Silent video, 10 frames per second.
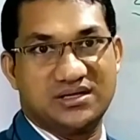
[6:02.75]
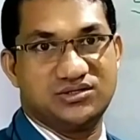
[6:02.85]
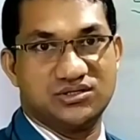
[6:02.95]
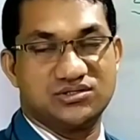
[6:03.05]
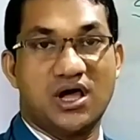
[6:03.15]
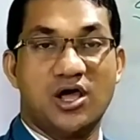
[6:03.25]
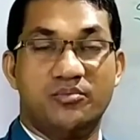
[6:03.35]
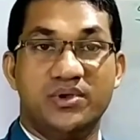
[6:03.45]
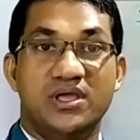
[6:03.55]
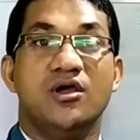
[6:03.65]
lectures, I
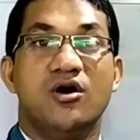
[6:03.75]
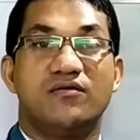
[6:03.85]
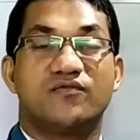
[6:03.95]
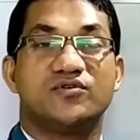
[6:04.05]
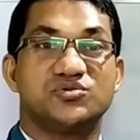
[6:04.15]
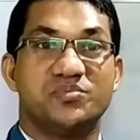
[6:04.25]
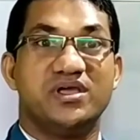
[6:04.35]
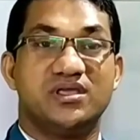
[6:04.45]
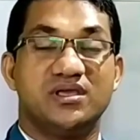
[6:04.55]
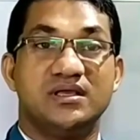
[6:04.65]
will be of course
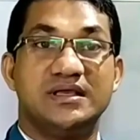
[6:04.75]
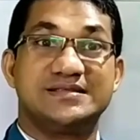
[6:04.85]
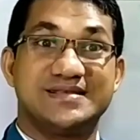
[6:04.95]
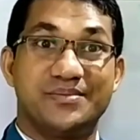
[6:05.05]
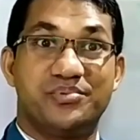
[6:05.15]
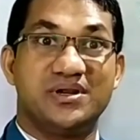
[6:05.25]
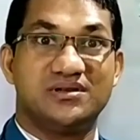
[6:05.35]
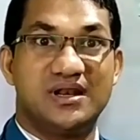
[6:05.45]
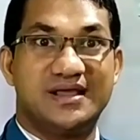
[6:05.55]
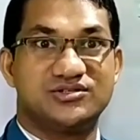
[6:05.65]
making
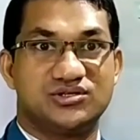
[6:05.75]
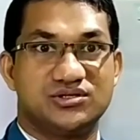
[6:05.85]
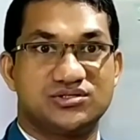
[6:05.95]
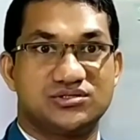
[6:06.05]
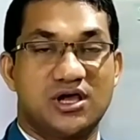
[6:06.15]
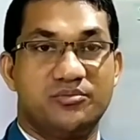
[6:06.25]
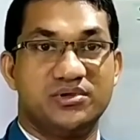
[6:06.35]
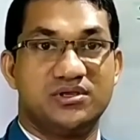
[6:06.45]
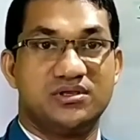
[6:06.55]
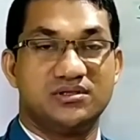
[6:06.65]
separate lectures. I will
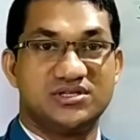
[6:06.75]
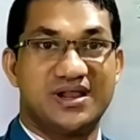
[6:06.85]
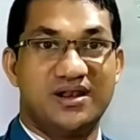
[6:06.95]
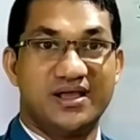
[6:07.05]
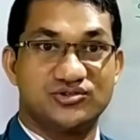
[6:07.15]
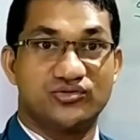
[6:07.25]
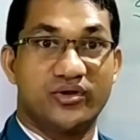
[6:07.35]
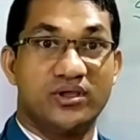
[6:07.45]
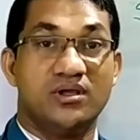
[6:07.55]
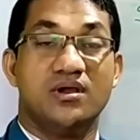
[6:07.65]
be
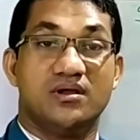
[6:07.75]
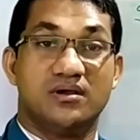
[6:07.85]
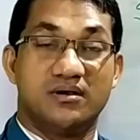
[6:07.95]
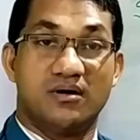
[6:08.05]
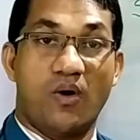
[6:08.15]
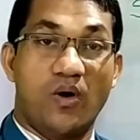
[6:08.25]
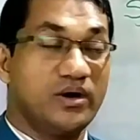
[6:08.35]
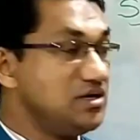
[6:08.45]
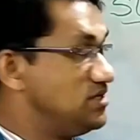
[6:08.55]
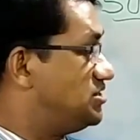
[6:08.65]
lecturing uh,
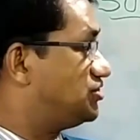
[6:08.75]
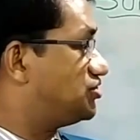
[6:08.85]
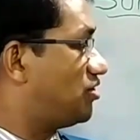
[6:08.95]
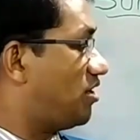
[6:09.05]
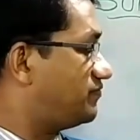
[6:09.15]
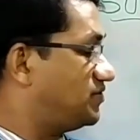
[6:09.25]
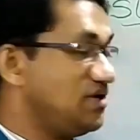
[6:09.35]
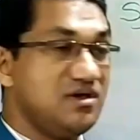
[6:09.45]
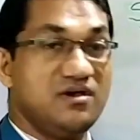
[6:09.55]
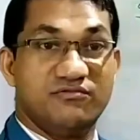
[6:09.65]
on each of
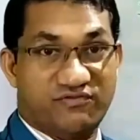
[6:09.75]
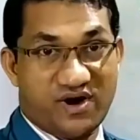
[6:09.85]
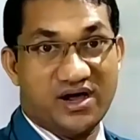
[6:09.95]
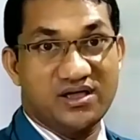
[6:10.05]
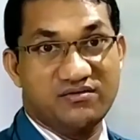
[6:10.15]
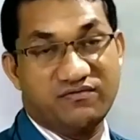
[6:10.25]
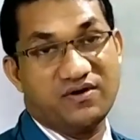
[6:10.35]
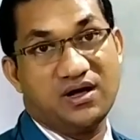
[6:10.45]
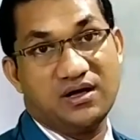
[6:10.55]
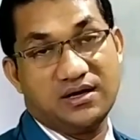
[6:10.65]
the five
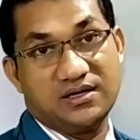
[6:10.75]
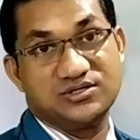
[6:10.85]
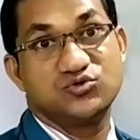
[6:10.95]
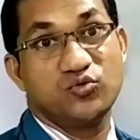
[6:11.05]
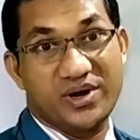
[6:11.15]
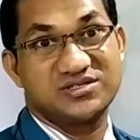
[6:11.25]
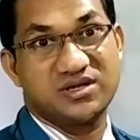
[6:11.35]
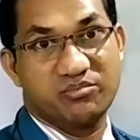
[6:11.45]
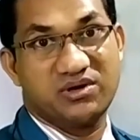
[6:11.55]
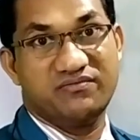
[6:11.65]
uh,
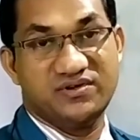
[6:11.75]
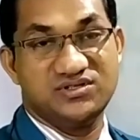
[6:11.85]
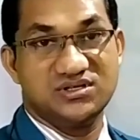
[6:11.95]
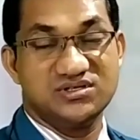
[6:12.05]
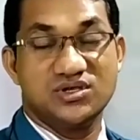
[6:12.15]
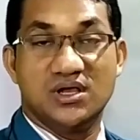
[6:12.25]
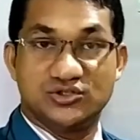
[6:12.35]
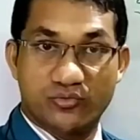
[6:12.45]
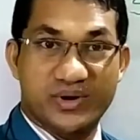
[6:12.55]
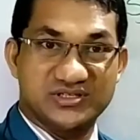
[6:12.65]
suprasegmental features.
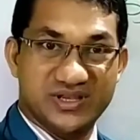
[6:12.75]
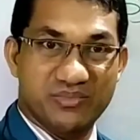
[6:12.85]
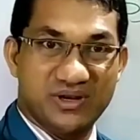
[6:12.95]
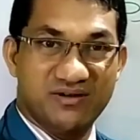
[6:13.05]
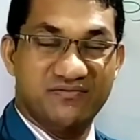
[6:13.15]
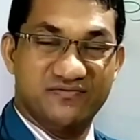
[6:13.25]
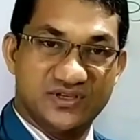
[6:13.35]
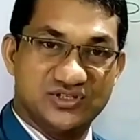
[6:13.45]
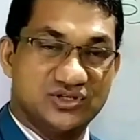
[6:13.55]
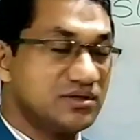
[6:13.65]
Suprasegmental
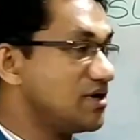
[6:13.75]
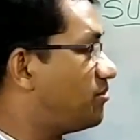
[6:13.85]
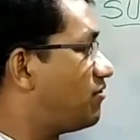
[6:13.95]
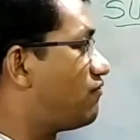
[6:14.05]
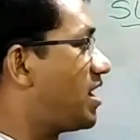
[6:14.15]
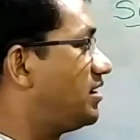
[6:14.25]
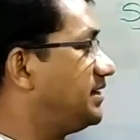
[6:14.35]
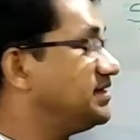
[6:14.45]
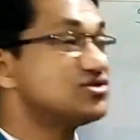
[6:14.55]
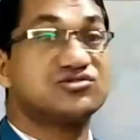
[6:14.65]
feature number
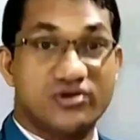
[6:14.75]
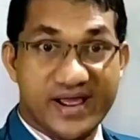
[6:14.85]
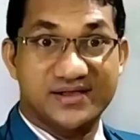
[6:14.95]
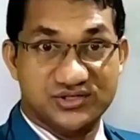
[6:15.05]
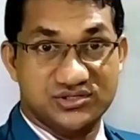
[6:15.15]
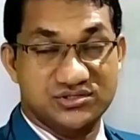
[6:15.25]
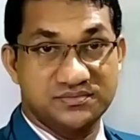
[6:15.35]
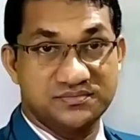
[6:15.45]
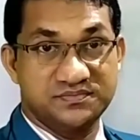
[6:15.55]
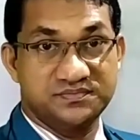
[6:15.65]
one is
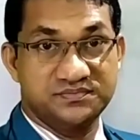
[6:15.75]
stress